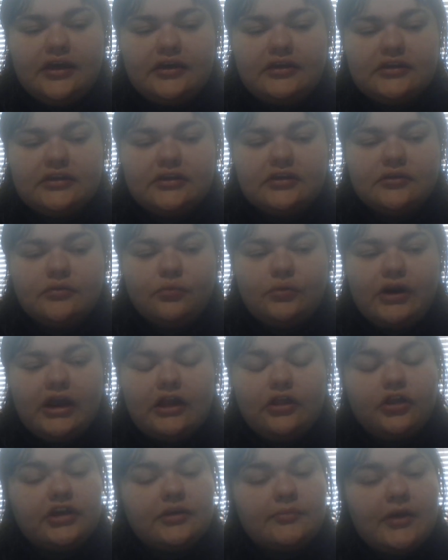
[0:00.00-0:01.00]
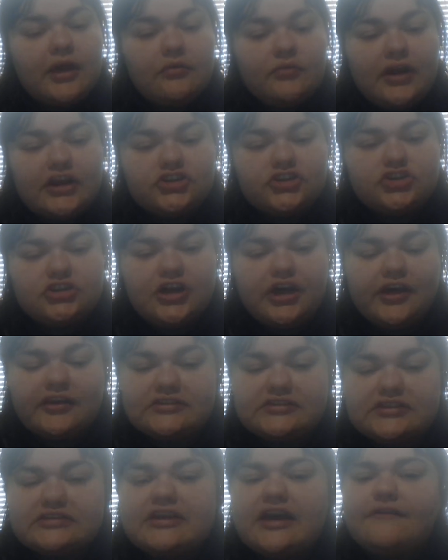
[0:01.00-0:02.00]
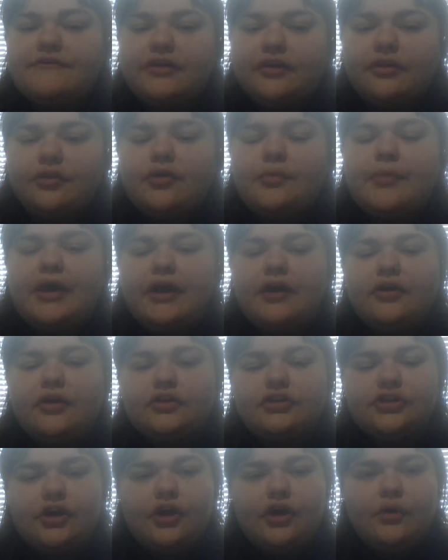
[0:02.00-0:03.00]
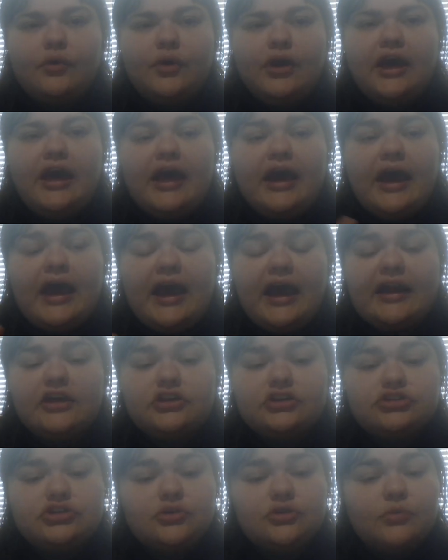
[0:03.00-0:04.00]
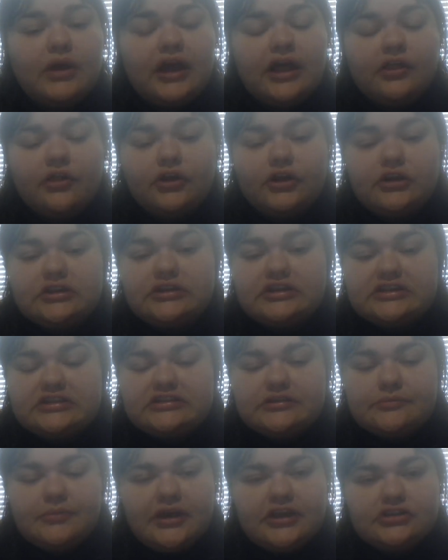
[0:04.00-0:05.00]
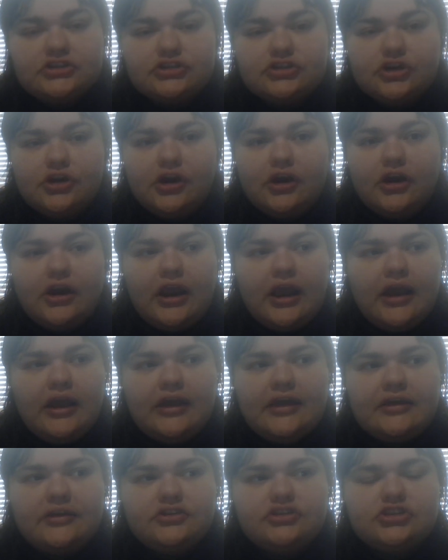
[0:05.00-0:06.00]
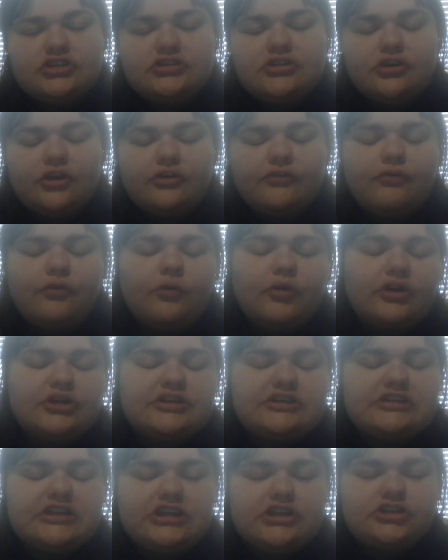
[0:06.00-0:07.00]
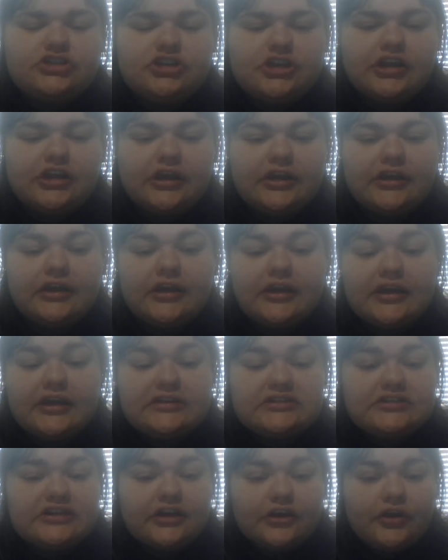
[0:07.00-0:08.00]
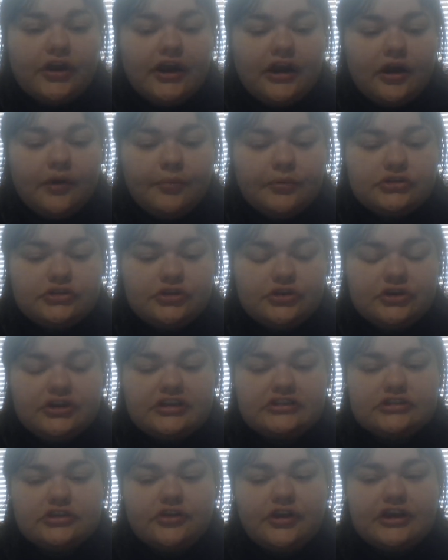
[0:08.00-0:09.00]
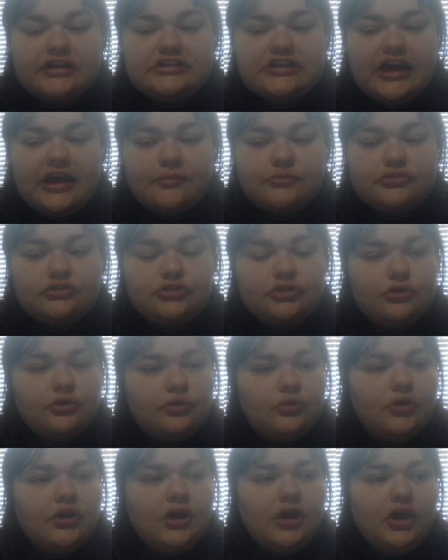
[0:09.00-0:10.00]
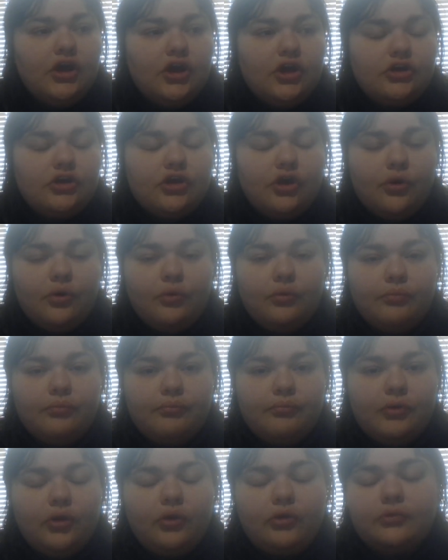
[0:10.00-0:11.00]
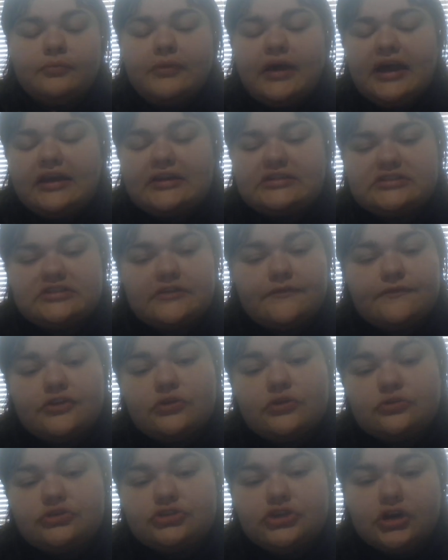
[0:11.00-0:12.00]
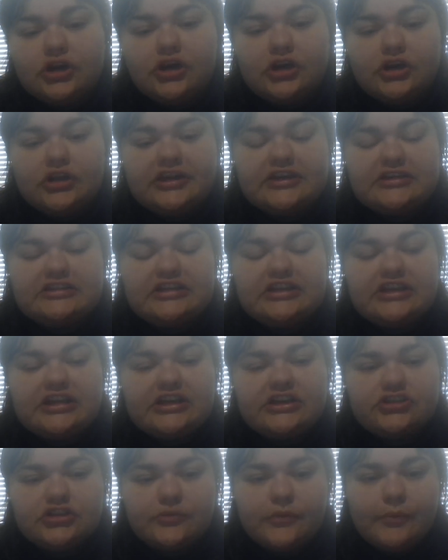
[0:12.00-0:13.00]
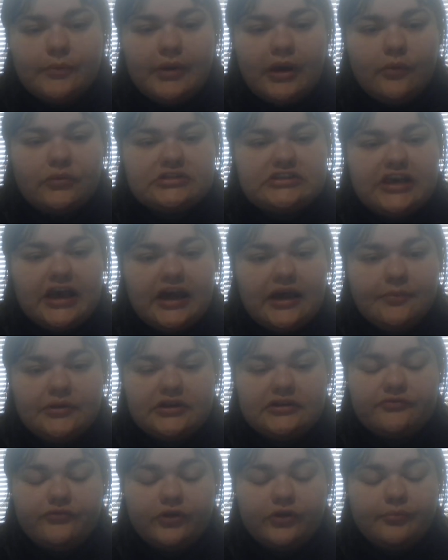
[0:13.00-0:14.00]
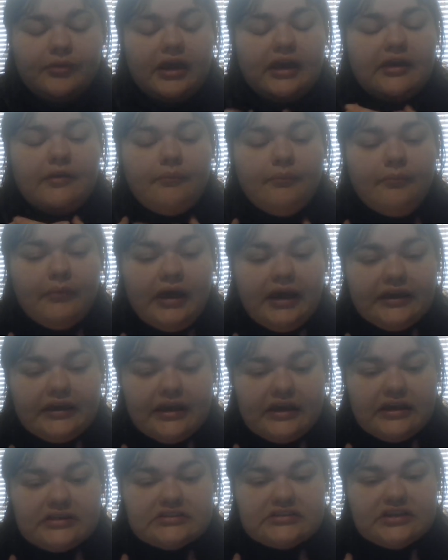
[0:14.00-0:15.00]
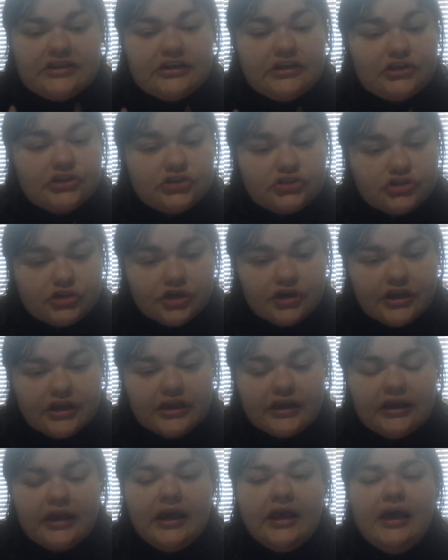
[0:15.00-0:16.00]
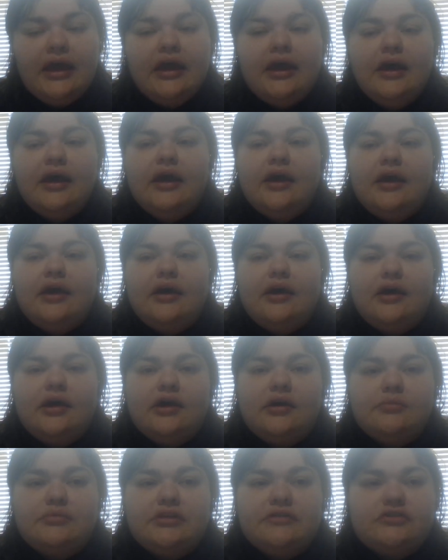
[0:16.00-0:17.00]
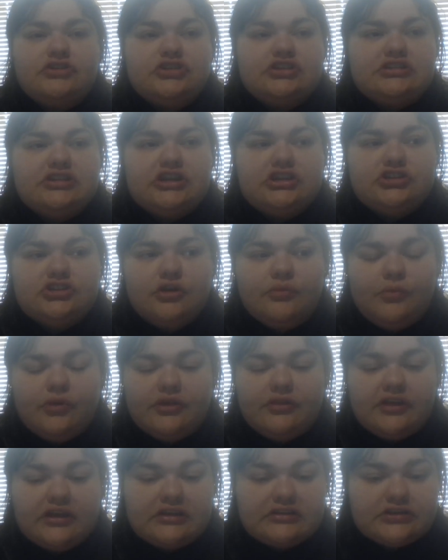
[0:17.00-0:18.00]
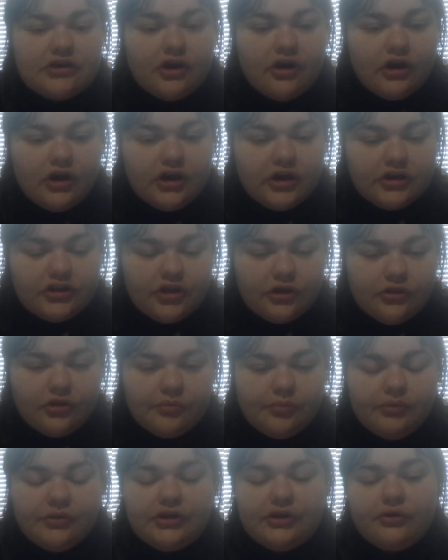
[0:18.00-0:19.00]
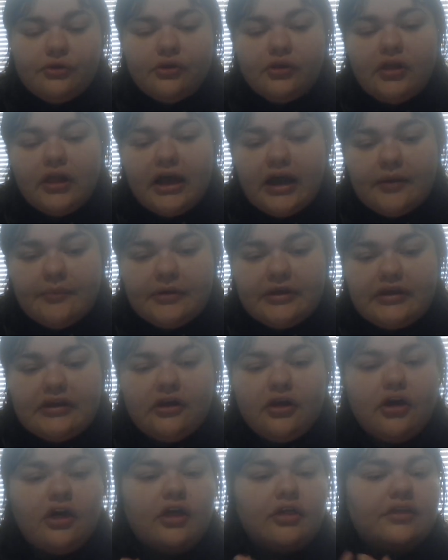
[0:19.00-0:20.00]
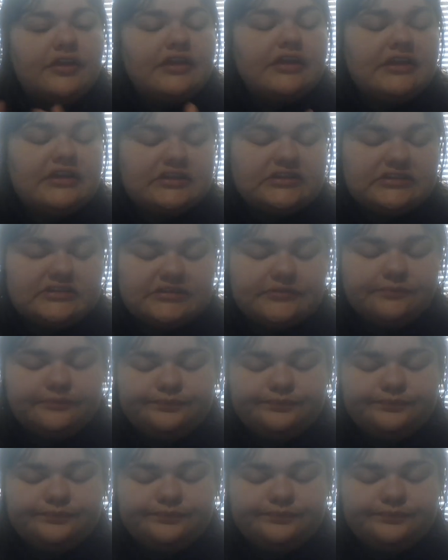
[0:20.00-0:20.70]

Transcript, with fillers: like when I look at my rationales as I filled them out, you know, adding to what I learned this semester, I just look forward to teaching. It's a great opportunity. It's a great time to you know mold minds of the future. Get to teach them about what's happened for my in my case in history um, even just teaching them where things are, you know, their political climate, all this